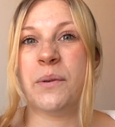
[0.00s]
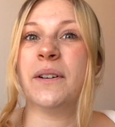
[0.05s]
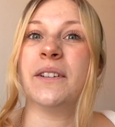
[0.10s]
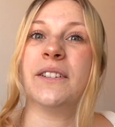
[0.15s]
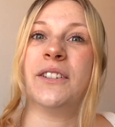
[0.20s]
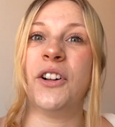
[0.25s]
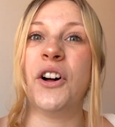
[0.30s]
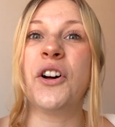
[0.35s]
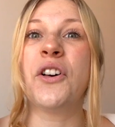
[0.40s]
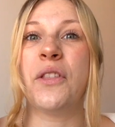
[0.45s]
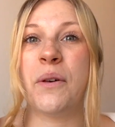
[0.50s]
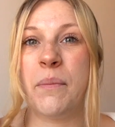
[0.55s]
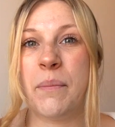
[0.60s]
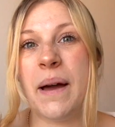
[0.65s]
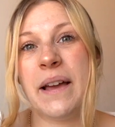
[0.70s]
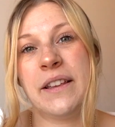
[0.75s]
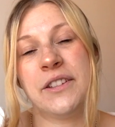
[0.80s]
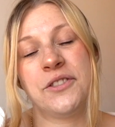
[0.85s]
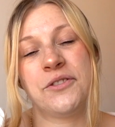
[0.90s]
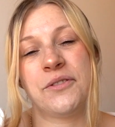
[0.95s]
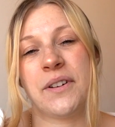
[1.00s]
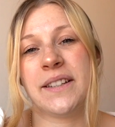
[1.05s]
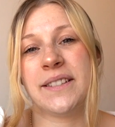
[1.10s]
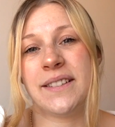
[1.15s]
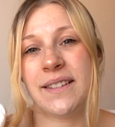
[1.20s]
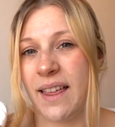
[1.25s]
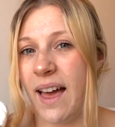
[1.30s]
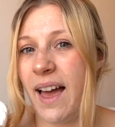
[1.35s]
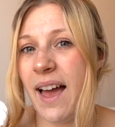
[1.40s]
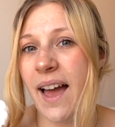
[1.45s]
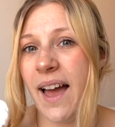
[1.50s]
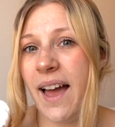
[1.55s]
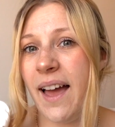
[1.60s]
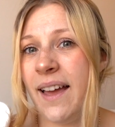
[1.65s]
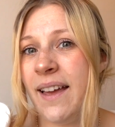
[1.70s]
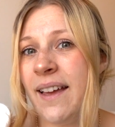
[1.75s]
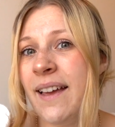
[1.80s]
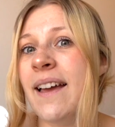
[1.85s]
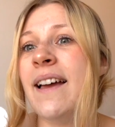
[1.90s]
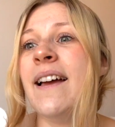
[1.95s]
and look the best dress there,